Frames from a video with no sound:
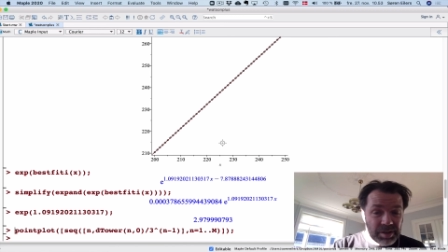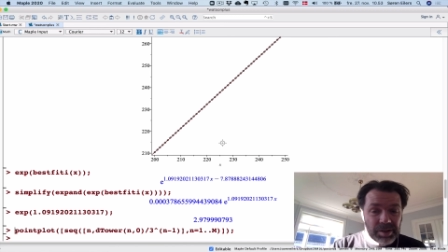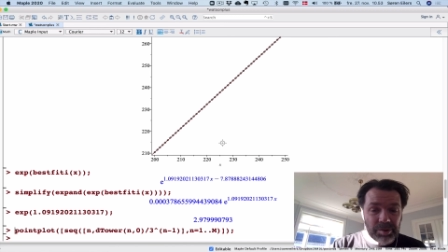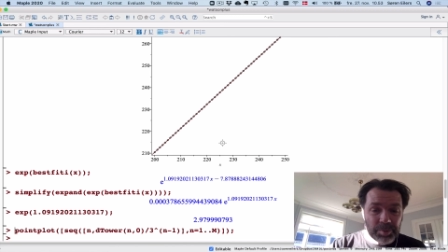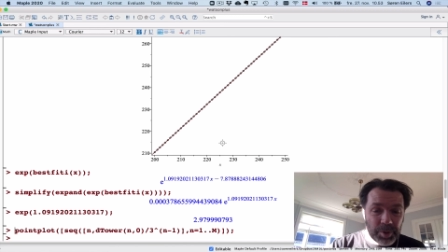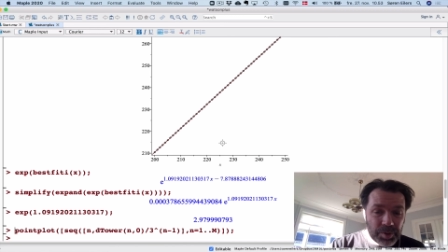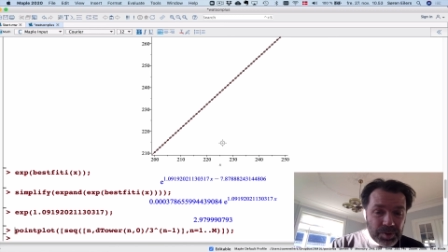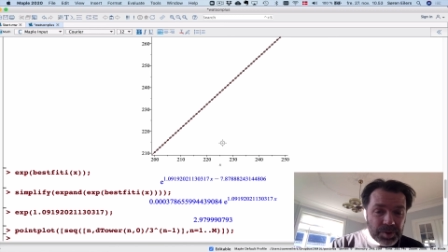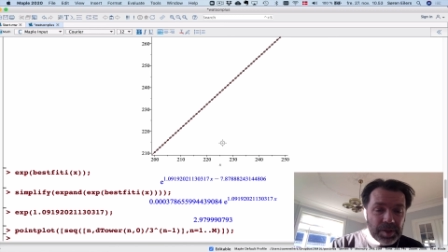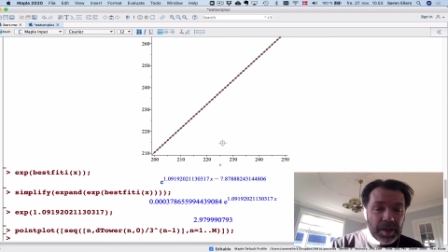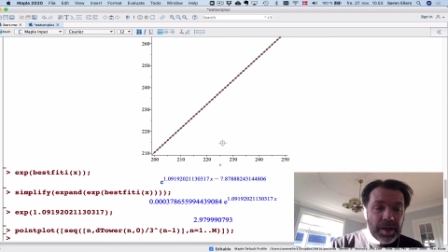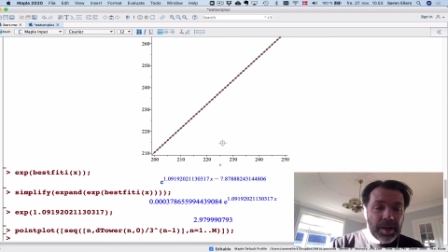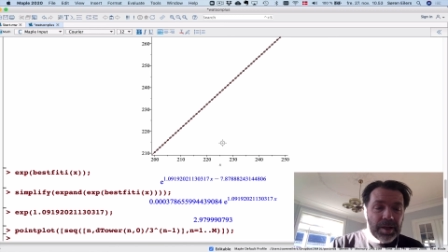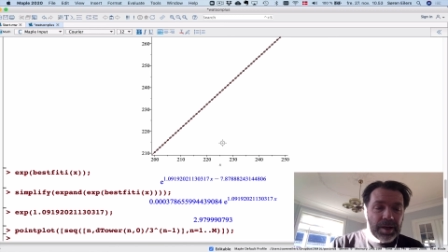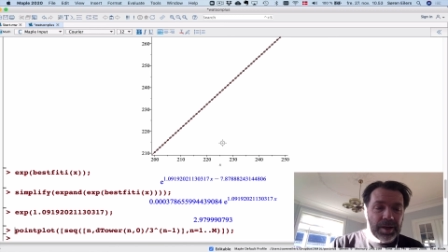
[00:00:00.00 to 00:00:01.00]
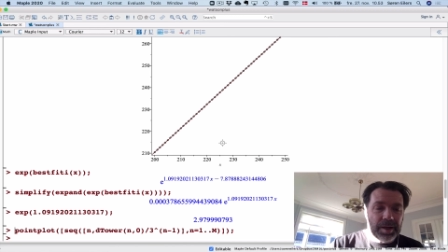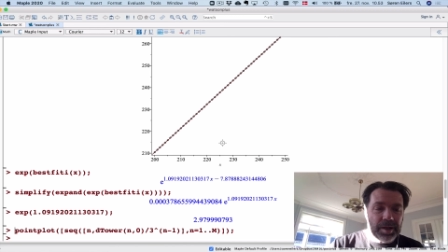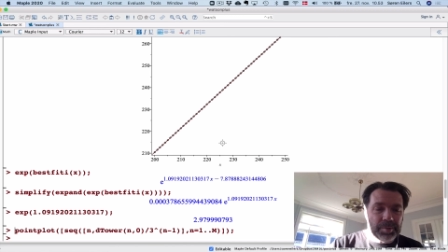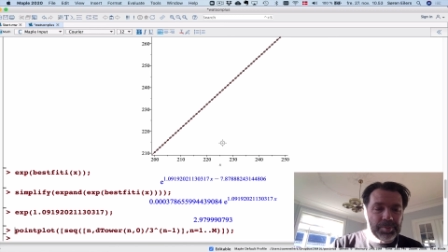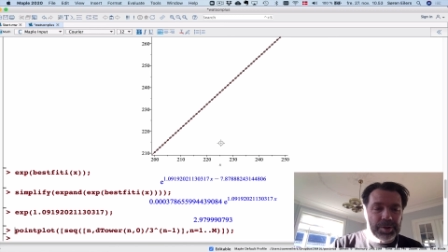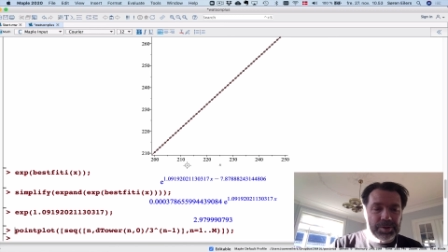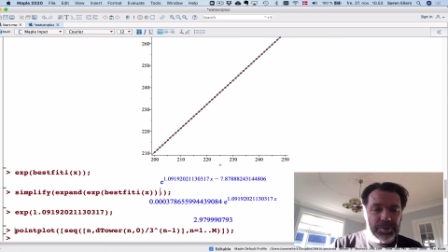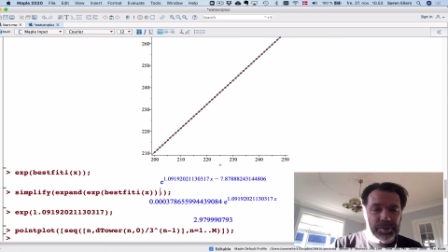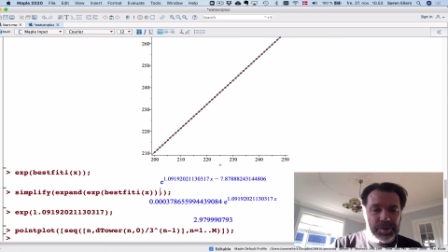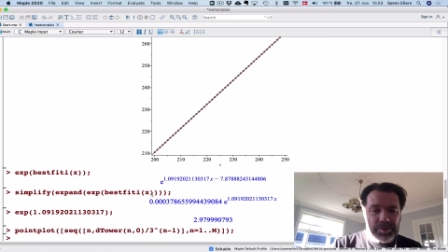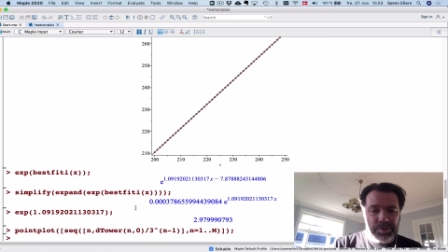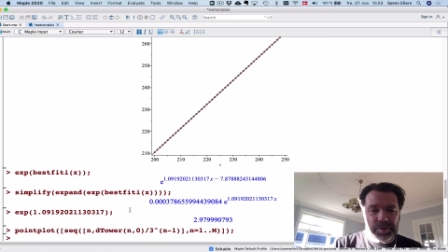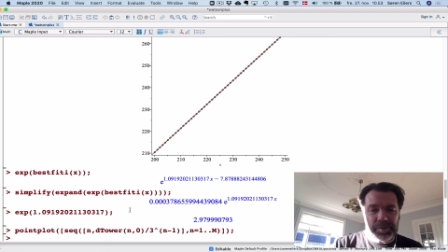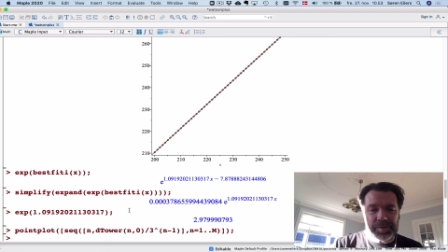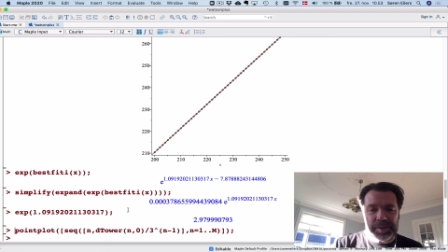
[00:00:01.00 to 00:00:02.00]
almost. Uh, but you can
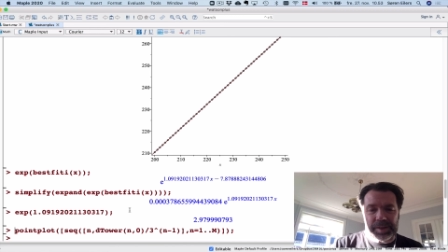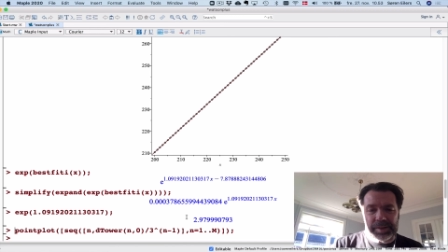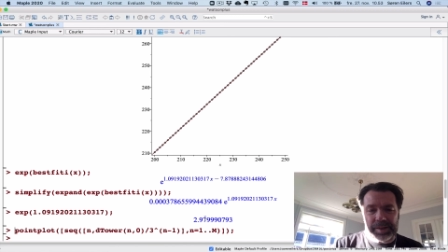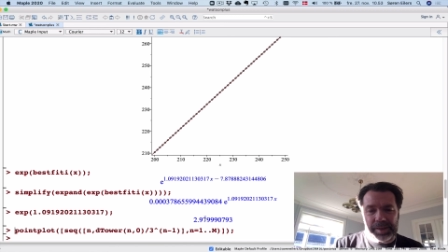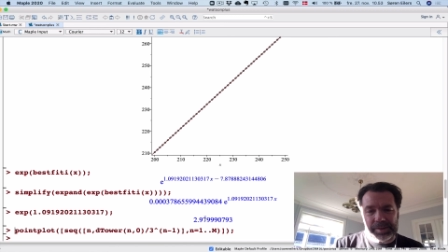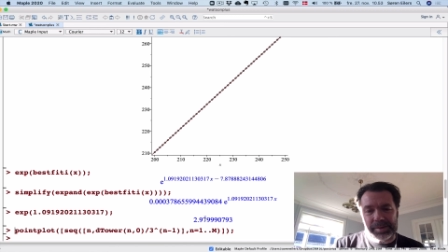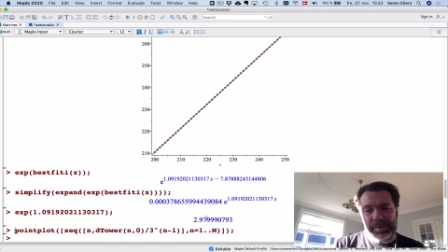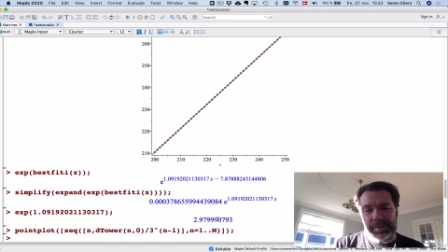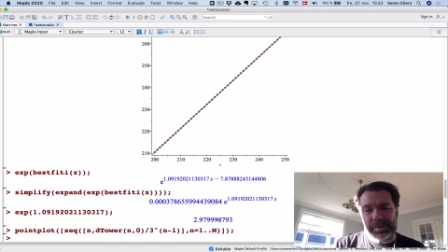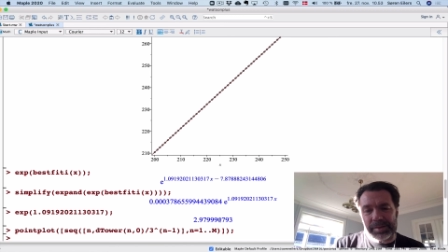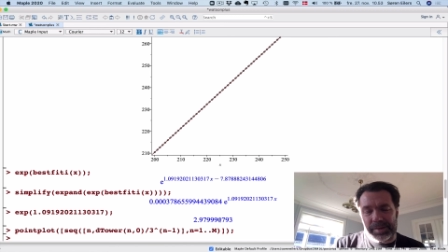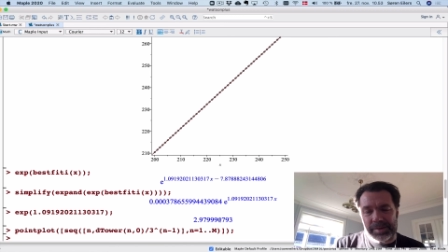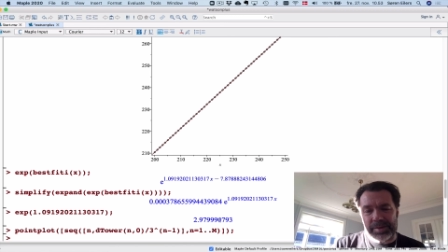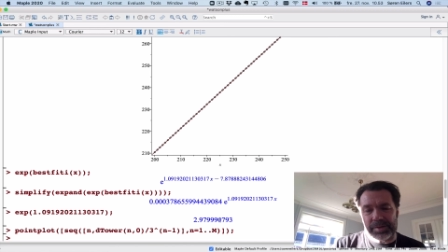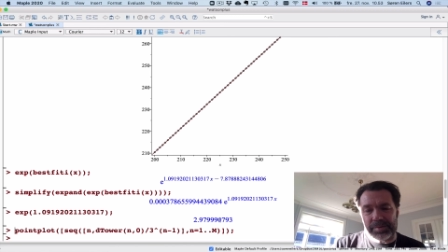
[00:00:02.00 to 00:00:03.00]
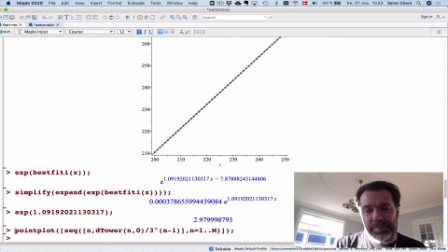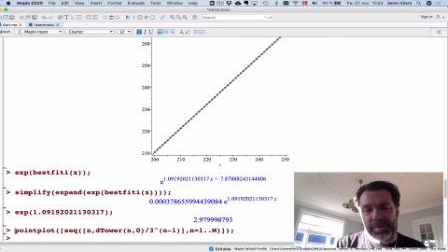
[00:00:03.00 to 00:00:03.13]
sort of see that it's a,